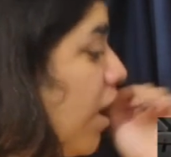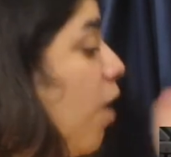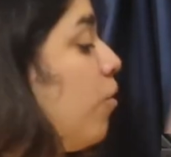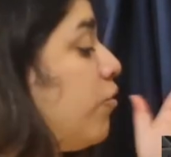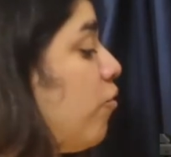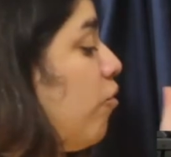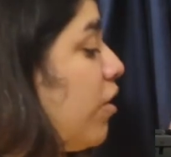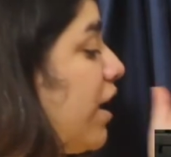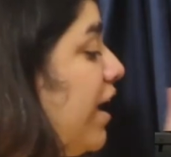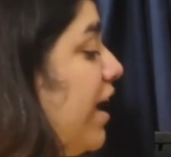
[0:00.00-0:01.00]
I wasn't
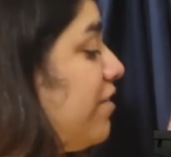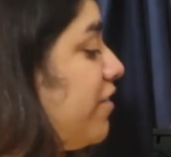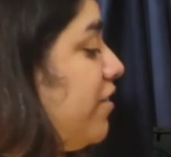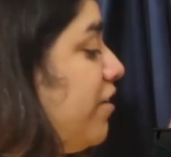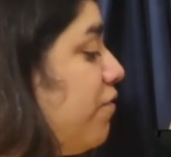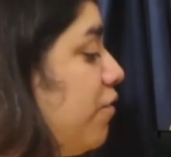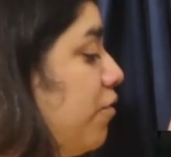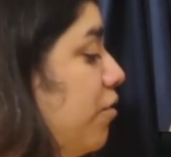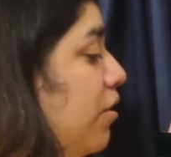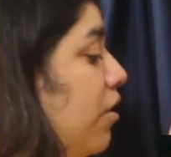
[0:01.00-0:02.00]
wrong, it is a
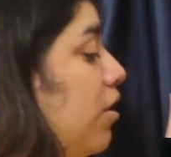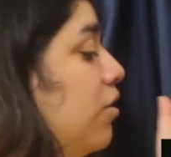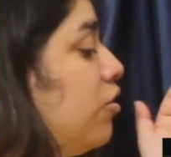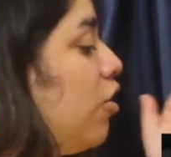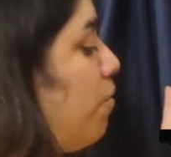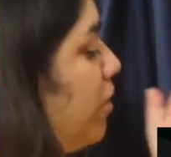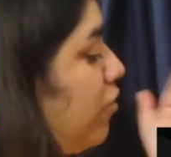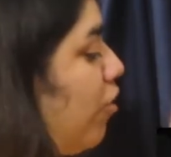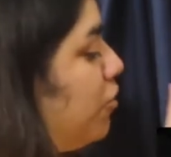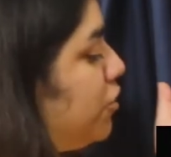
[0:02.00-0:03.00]
see-through.
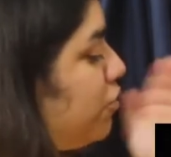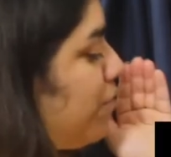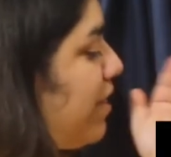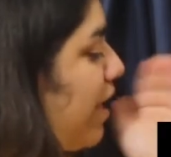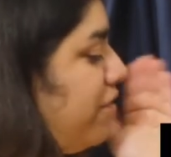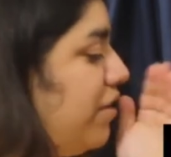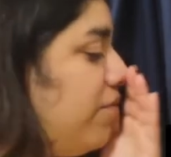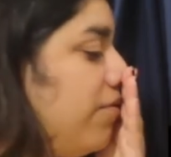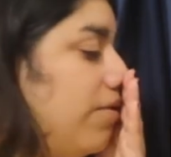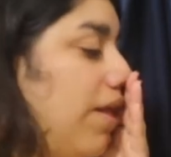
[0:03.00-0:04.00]
Nobody told you to wear that
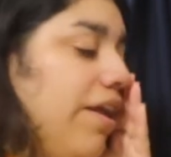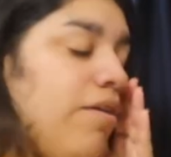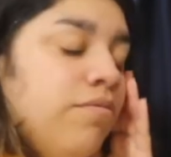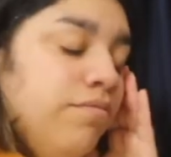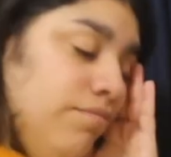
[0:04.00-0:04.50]
see-through, like...